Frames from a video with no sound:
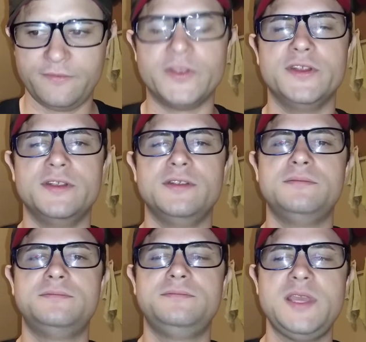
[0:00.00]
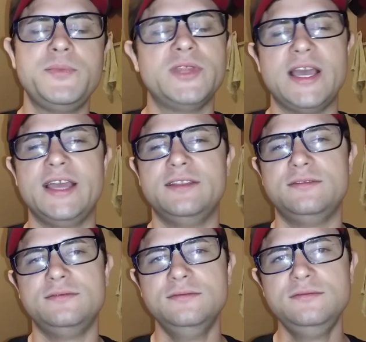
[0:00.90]
for people that
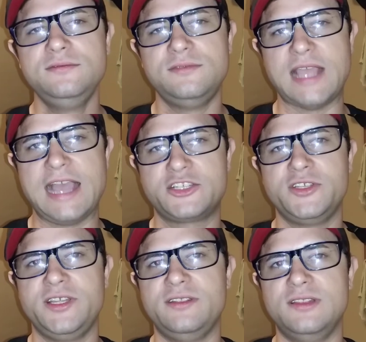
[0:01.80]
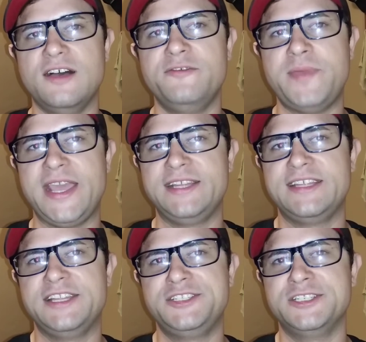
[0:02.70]
actually love paying
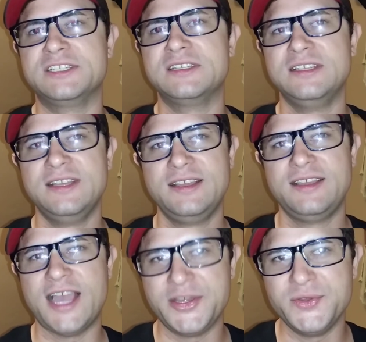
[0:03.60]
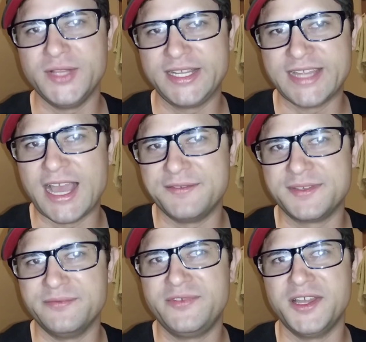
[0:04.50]
attention, I do like to have
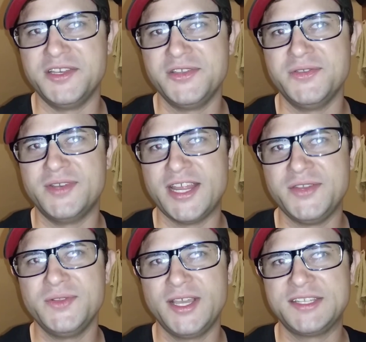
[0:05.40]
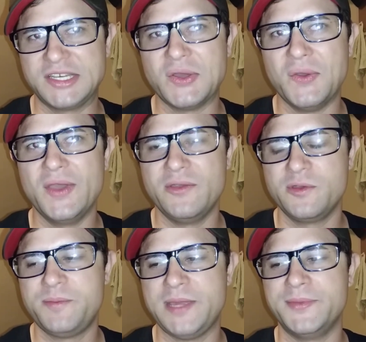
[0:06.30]
some fun too, and I do like to toy
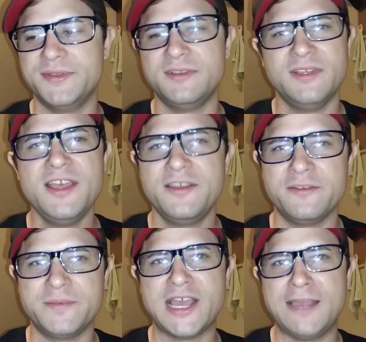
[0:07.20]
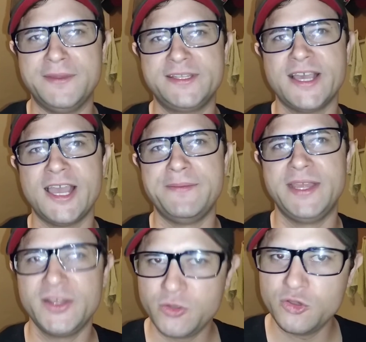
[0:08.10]
with people from time to time
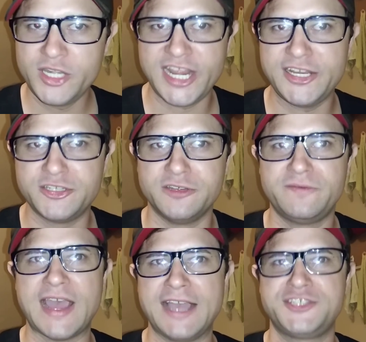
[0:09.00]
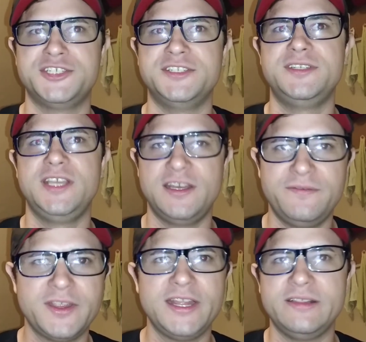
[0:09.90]
in a good-natured fashion, in
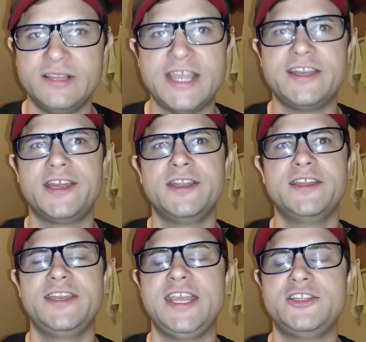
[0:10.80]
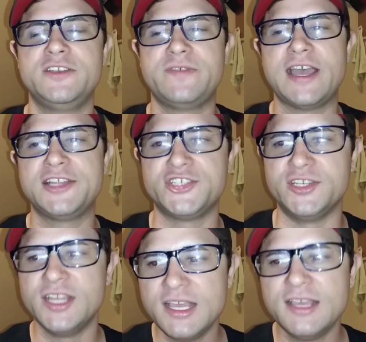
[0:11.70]
a very light-hearted natured
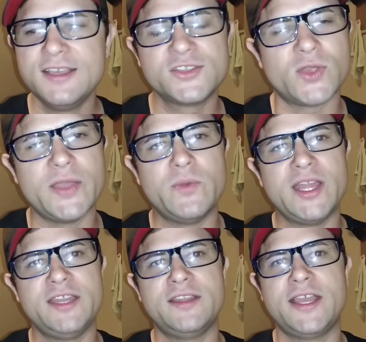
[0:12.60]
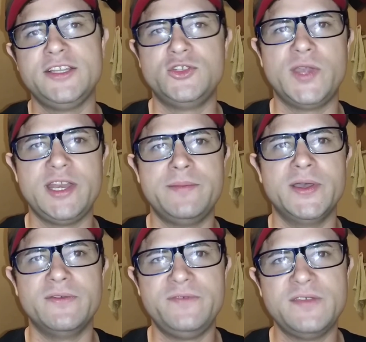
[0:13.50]
fashion. So I went and I joined
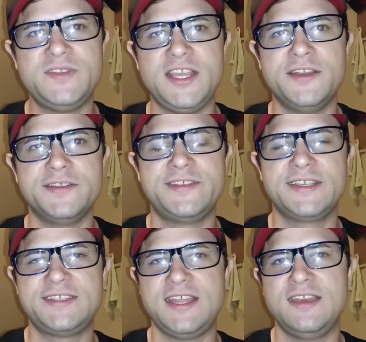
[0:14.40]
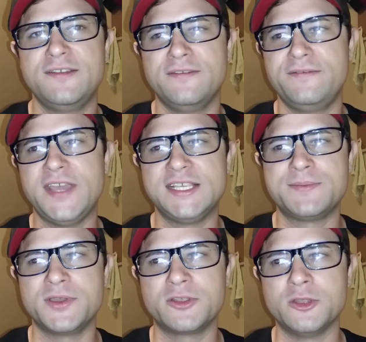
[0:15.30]
about fifteen or sixteen different
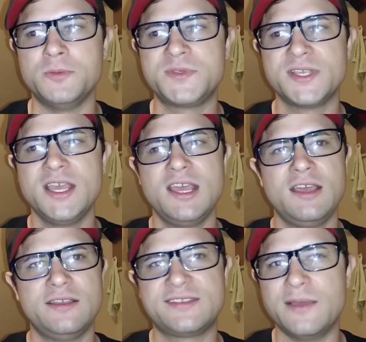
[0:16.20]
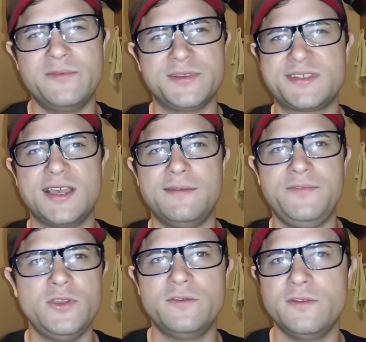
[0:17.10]
Facebook groups, sub for sub,
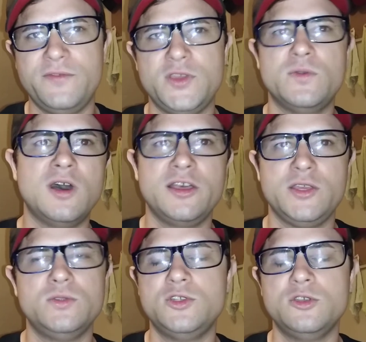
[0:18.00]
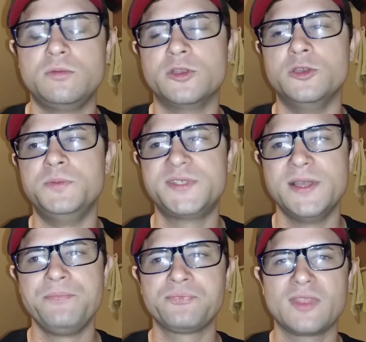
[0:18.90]
view for view, all YouTube groups,
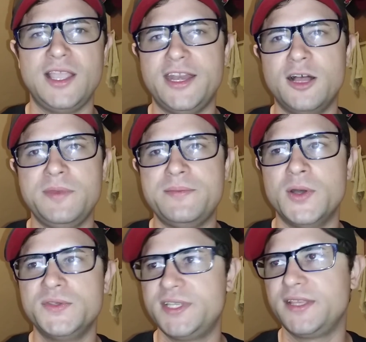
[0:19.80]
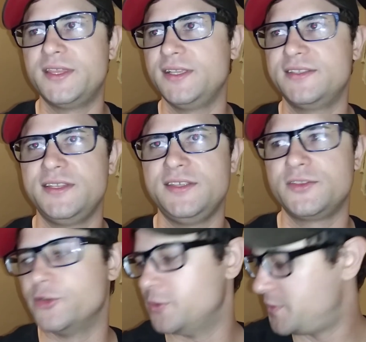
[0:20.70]
and I'll be posting things in these
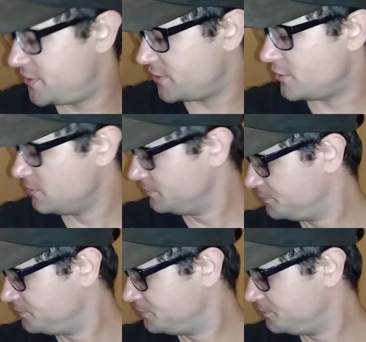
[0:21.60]
groups. So